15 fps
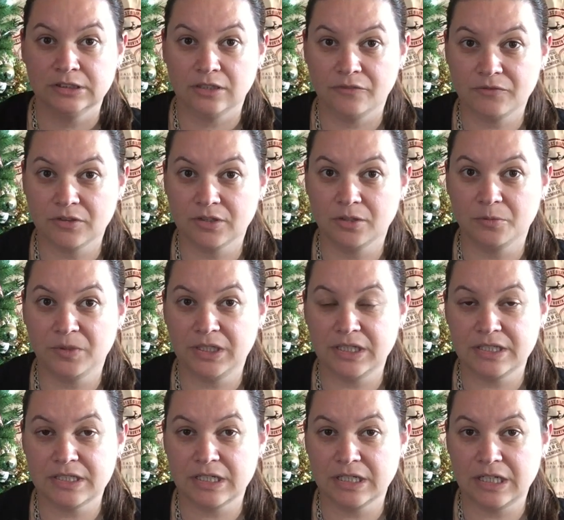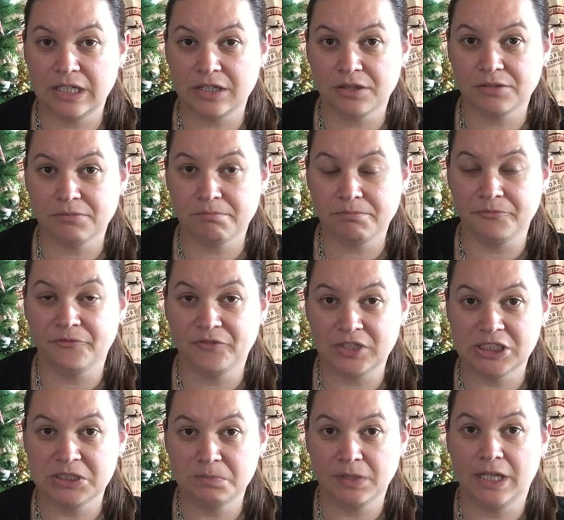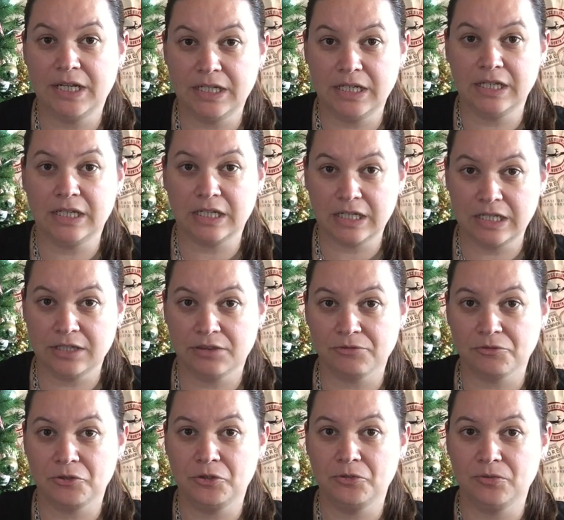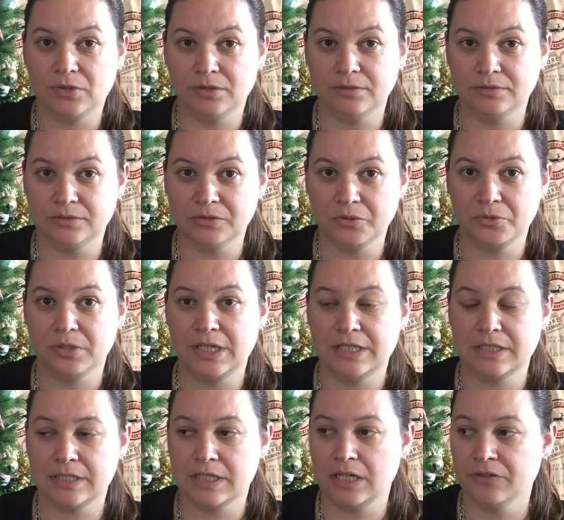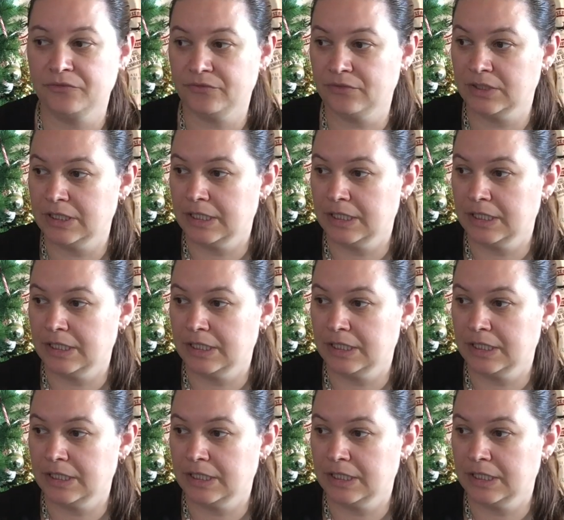I've got the wedding to get finished planning and get through and all that stuff.